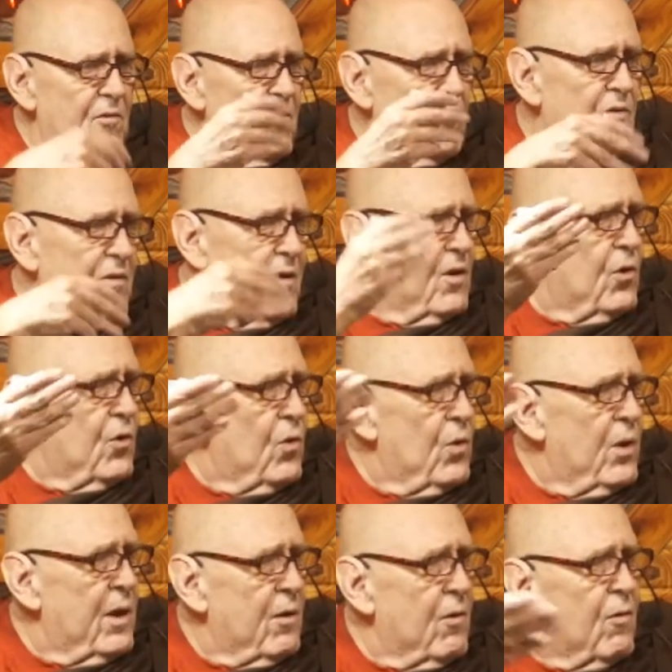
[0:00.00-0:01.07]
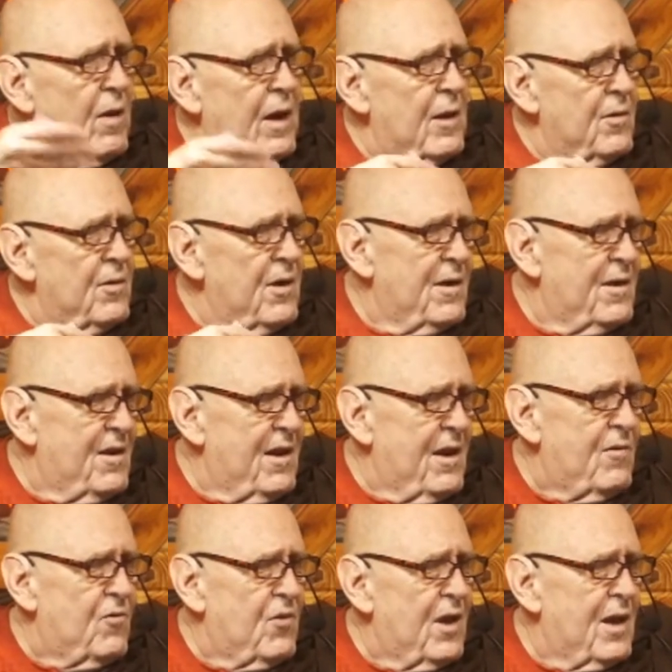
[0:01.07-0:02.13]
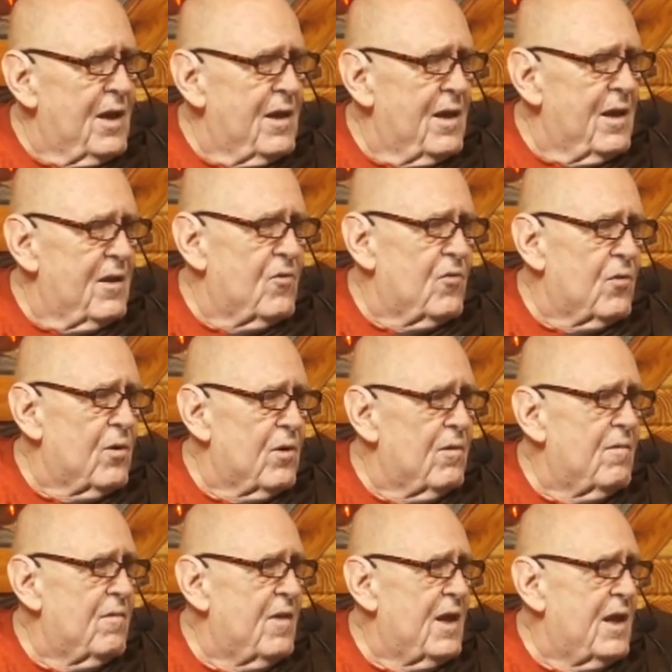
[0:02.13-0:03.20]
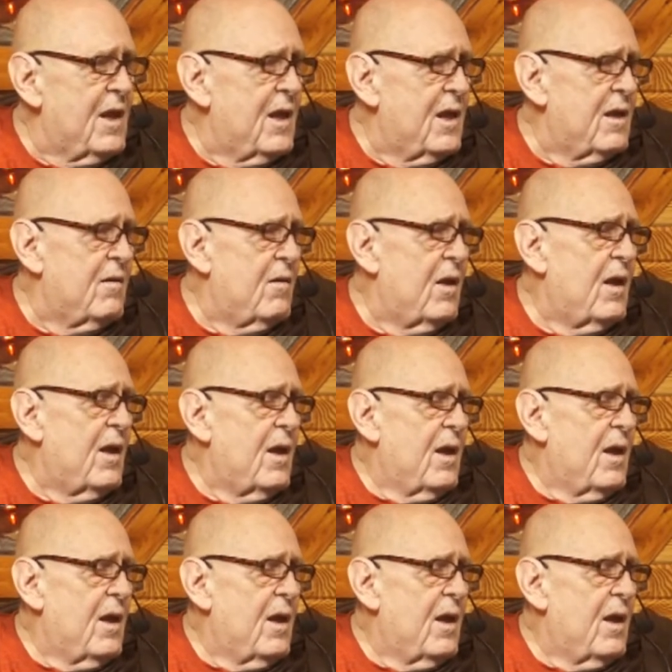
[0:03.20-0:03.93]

just going around and teaching and that sort of thing. And